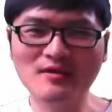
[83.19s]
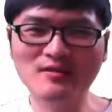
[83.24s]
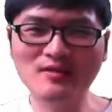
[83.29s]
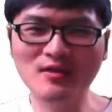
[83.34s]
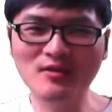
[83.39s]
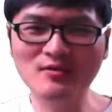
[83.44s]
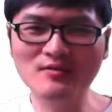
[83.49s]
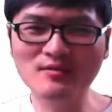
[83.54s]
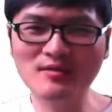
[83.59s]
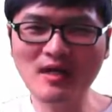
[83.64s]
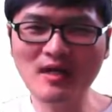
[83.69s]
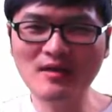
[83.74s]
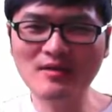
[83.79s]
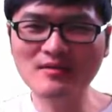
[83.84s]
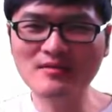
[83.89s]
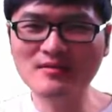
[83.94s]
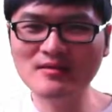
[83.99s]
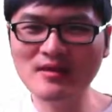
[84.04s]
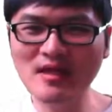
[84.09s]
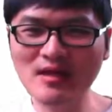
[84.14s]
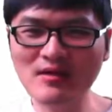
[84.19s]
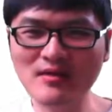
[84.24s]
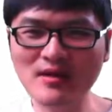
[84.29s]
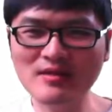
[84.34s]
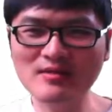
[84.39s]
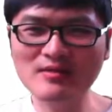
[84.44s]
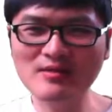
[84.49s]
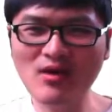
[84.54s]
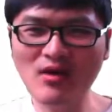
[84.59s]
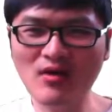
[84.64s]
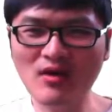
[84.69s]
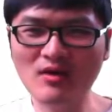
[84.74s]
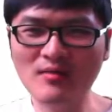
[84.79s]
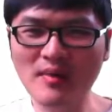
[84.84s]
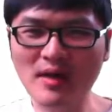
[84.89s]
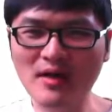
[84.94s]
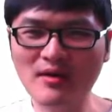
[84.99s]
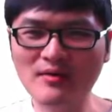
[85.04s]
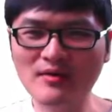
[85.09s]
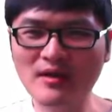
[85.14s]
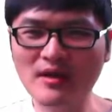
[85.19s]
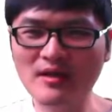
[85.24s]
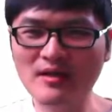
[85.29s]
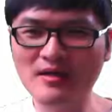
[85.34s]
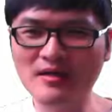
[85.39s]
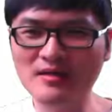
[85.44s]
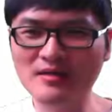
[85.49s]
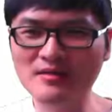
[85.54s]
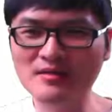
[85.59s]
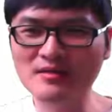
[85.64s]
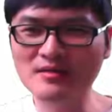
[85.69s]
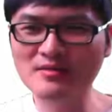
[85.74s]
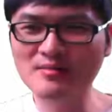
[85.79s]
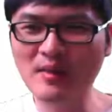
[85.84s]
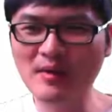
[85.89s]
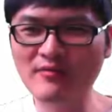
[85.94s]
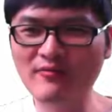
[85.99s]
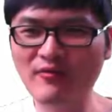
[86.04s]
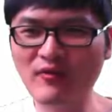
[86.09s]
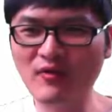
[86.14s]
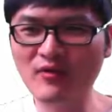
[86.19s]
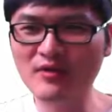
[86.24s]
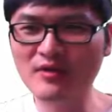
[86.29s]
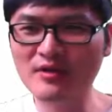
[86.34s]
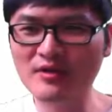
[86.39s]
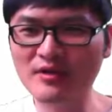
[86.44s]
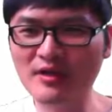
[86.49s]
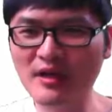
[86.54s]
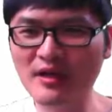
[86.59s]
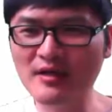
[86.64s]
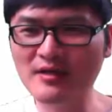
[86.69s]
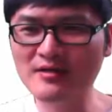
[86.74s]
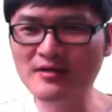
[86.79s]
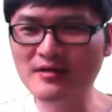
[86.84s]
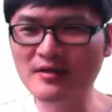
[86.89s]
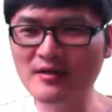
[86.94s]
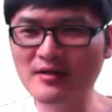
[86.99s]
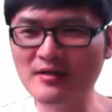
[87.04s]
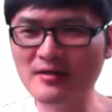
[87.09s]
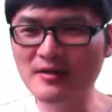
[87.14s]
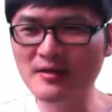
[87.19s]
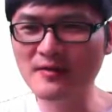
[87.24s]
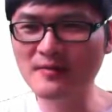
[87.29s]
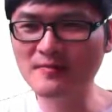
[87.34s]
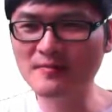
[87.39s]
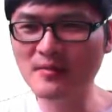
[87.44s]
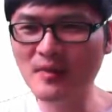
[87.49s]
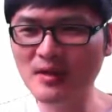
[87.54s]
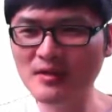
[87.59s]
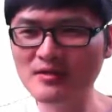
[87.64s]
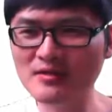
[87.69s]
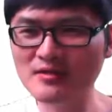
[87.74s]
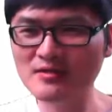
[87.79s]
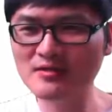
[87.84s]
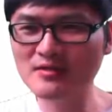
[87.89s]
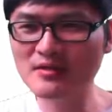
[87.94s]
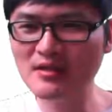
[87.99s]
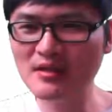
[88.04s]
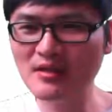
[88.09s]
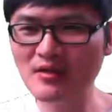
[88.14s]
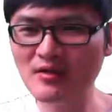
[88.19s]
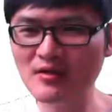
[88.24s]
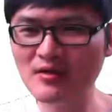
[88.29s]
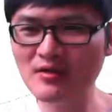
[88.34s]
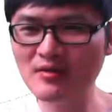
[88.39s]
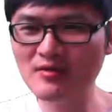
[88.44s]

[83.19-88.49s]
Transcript: Okay, so now let's talk about the spam folder, and I just